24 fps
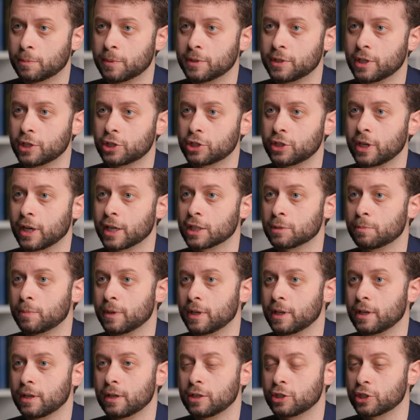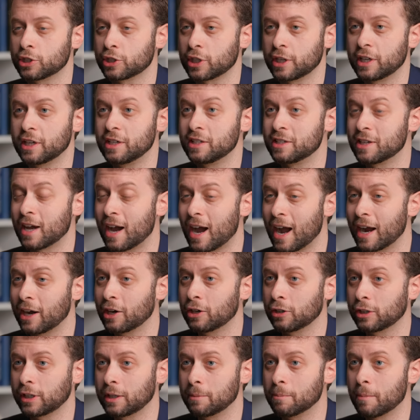its positioning has been just an
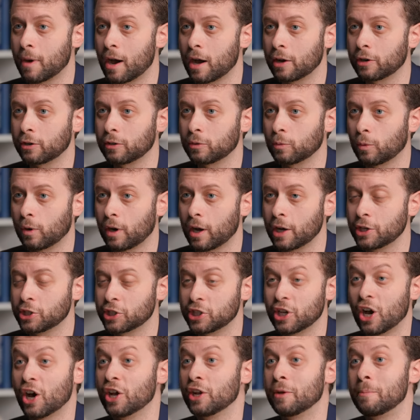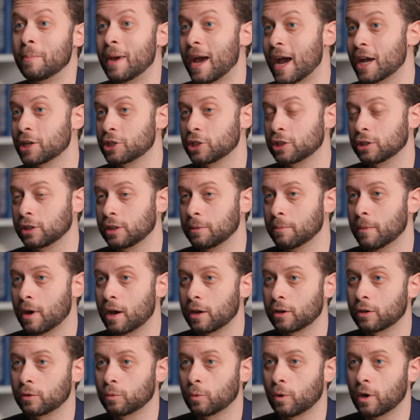entirely modern watch, an unabashedly
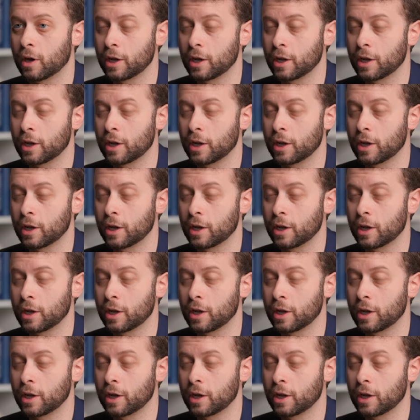modern